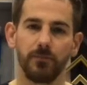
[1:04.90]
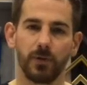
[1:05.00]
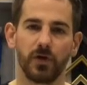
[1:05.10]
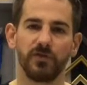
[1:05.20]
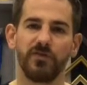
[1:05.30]

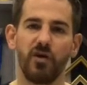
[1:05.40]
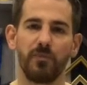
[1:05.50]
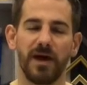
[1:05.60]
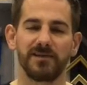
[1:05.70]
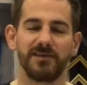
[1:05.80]
because of the
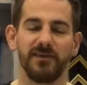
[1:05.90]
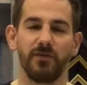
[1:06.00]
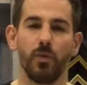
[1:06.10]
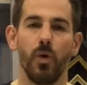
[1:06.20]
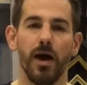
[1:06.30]
opacity of
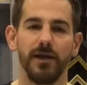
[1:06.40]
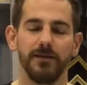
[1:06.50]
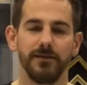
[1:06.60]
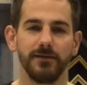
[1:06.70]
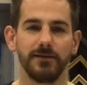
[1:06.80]
the white,
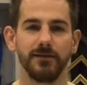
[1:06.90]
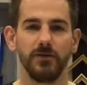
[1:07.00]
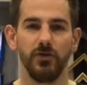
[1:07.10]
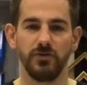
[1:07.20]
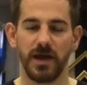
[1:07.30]

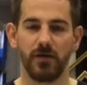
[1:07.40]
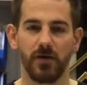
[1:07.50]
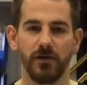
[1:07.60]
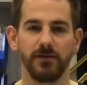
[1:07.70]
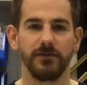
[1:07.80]
you now
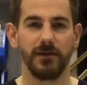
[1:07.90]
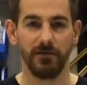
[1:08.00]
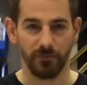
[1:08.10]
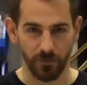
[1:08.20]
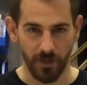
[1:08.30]
can't see
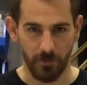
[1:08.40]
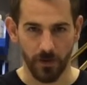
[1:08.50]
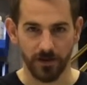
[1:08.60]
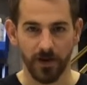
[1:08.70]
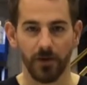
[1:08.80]
through that
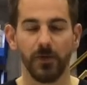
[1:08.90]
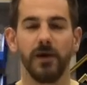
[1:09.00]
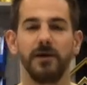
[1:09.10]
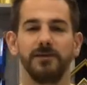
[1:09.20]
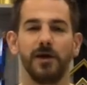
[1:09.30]
window.
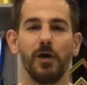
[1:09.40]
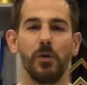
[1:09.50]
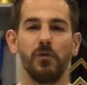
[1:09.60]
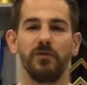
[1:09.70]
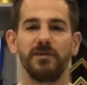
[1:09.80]

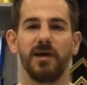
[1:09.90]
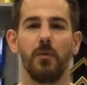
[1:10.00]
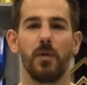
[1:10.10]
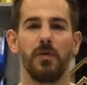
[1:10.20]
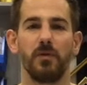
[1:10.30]
So for
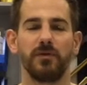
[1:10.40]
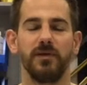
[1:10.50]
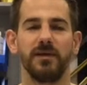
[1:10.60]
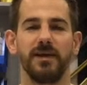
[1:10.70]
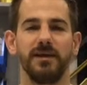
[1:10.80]
someone that was
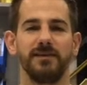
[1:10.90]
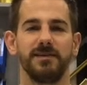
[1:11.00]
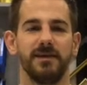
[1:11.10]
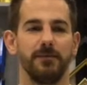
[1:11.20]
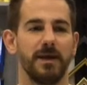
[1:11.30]
looking
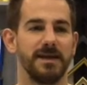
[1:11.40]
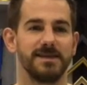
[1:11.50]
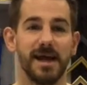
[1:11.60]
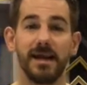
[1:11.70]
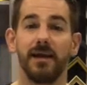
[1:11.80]
to
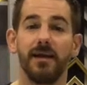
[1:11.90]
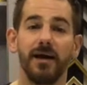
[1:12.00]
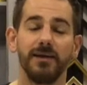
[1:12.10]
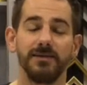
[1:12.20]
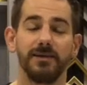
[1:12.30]
maintain a
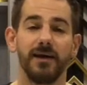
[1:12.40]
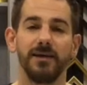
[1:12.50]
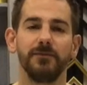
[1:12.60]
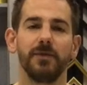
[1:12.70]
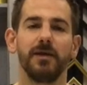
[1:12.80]
line of
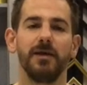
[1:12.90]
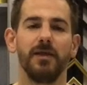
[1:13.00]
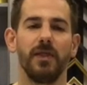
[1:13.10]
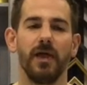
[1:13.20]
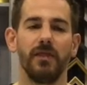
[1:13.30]
sight,
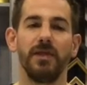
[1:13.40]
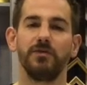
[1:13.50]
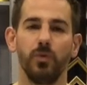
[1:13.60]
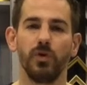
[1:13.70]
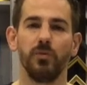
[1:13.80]

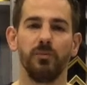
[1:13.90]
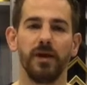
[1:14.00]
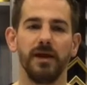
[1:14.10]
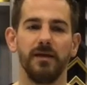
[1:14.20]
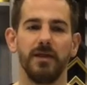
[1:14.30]
this wouldn't
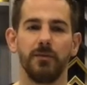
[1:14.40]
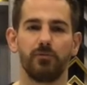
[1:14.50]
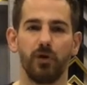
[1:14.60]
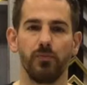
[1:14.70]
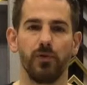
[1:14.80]
be the
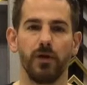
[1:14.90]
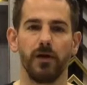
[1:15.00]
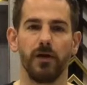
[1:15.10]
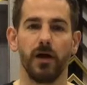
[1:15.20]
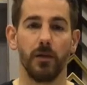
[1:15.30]
appropriate
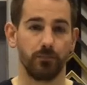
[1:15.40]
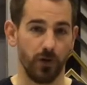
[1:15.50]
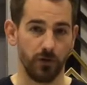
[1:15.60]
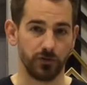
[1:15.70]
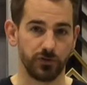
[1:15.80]

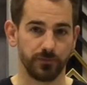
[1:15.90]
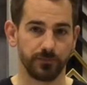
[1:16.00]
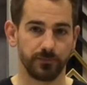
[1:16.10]
approach.